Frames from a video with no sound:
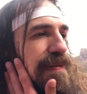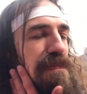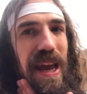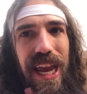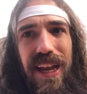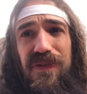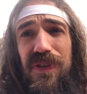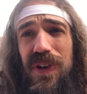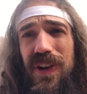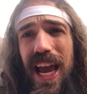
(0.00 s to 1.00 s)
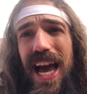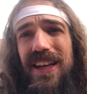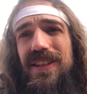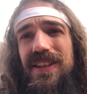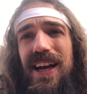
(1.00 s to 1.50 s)
paid for their
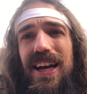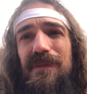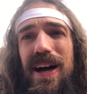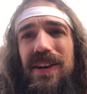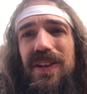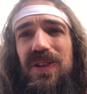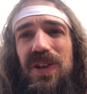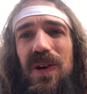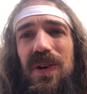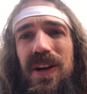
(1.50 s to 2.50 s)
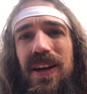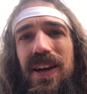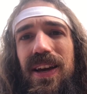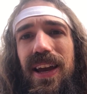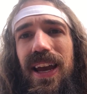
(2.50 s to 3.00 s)
gas and time out at the show.
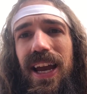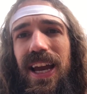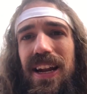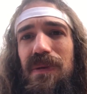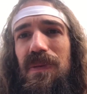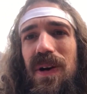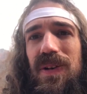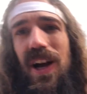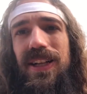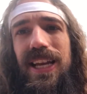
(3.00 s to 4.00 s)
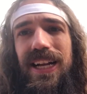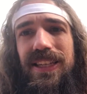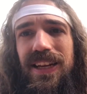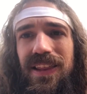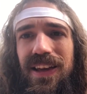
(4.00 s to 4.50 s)
And I remember I was
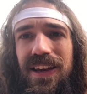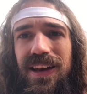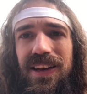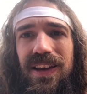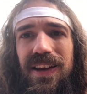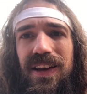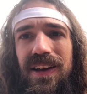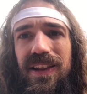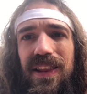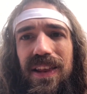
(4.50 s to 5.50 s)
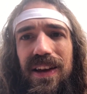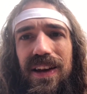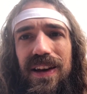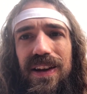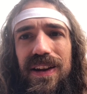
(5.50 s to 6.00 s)
contacting
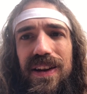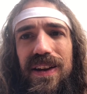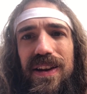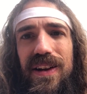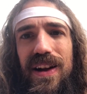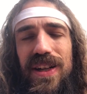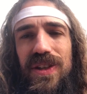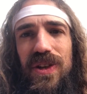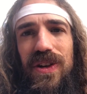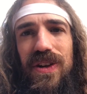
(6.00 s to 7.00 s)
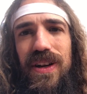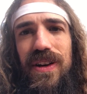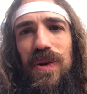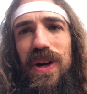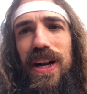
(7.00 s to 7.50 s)
the concert
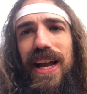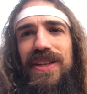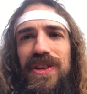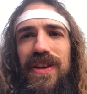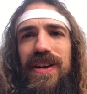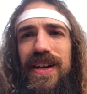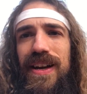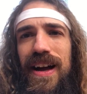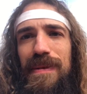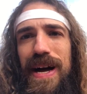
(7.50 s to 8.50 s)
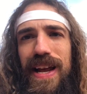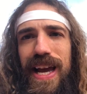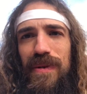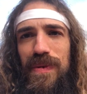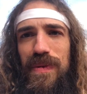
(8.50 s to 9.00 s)
organizer about,
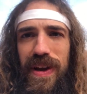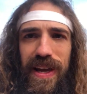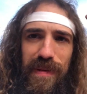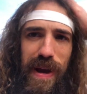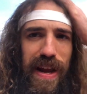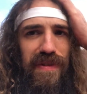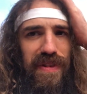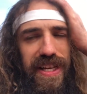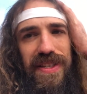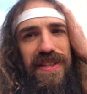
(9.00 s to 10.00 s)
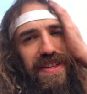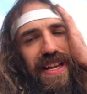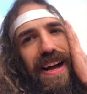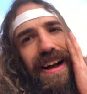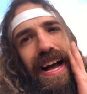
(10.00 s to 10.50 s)
hey, when are we getting paid for this
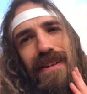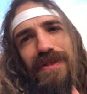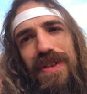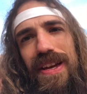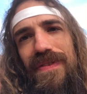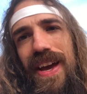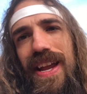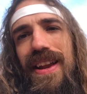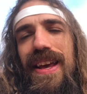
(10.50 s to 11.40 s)
after the event?